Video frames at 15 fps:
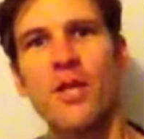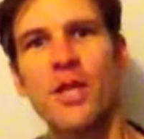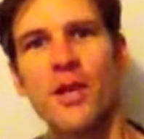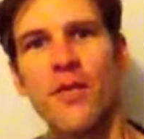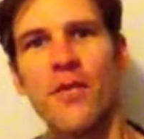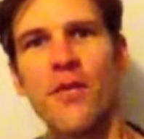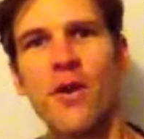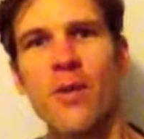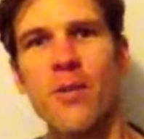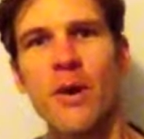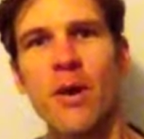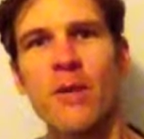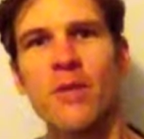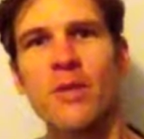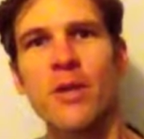here from
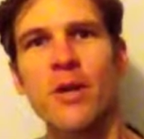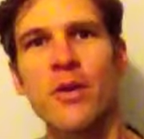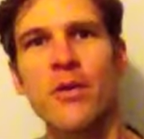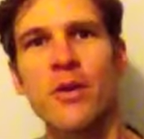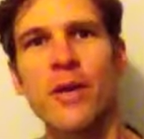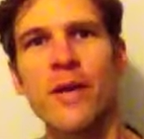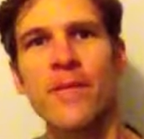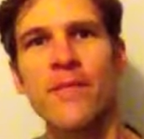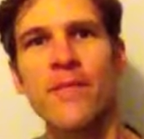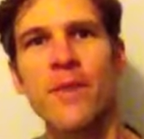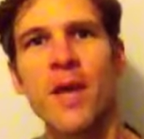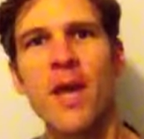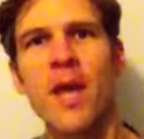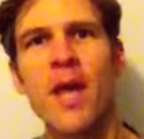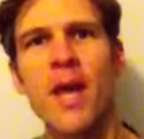Homestyle Green.
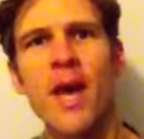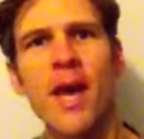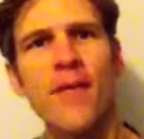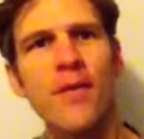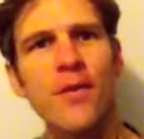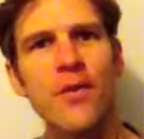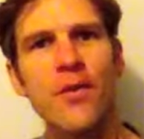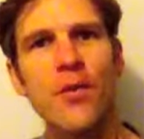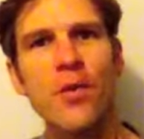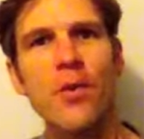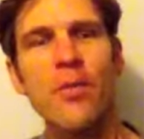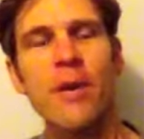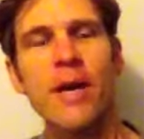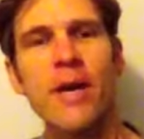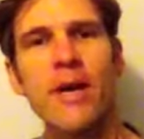Have you thought
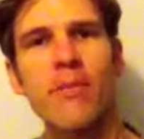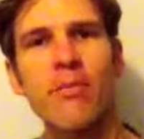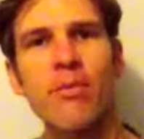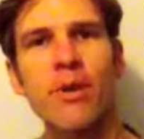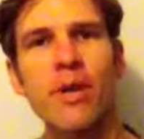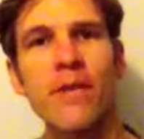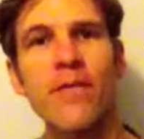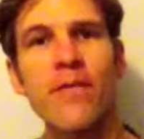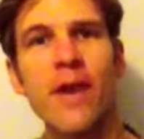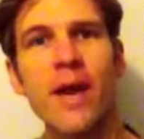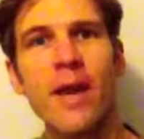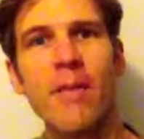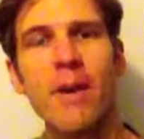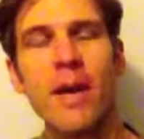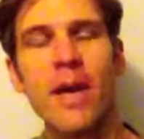about
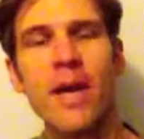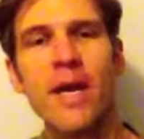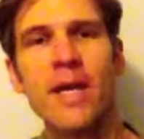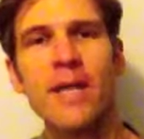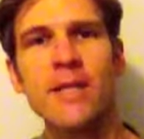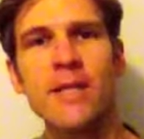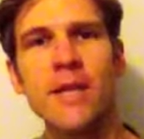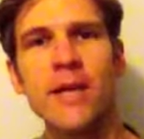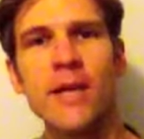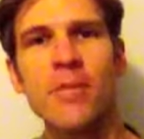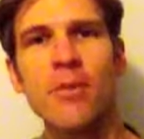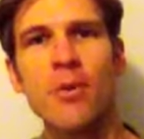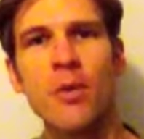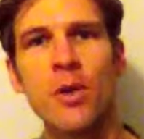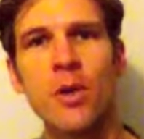prefab as a
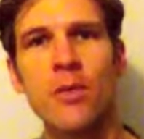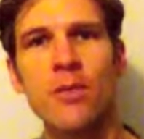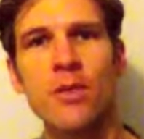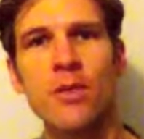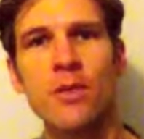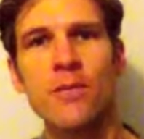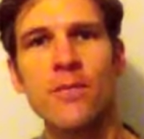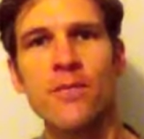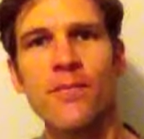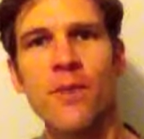building option?